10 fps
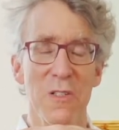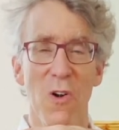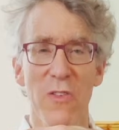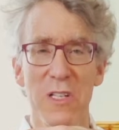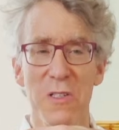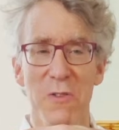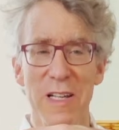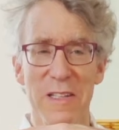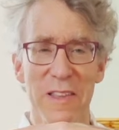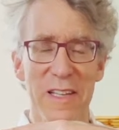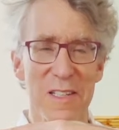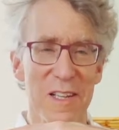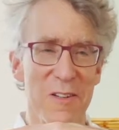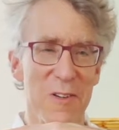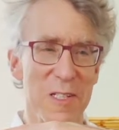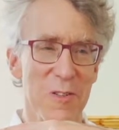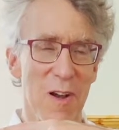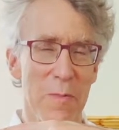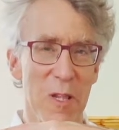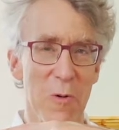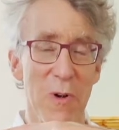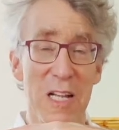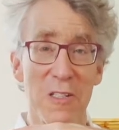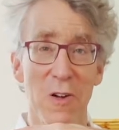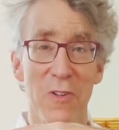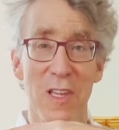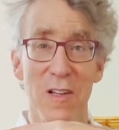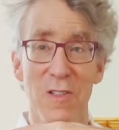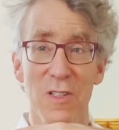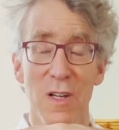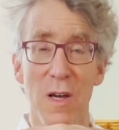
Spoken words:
and all these crazy things I transcribed and arranged over the years.